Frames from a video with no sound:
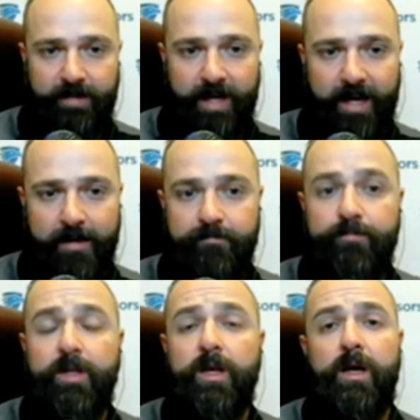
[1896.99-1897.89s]
And
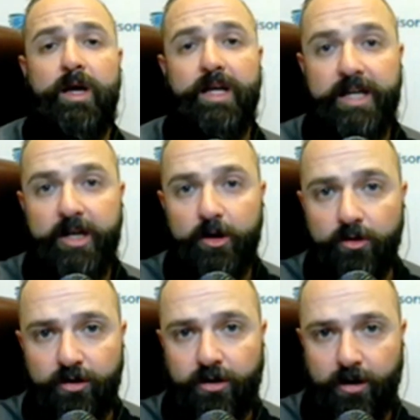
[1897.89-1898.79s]

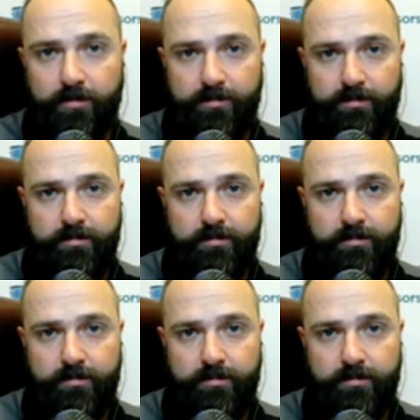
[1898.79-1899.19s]
years ago,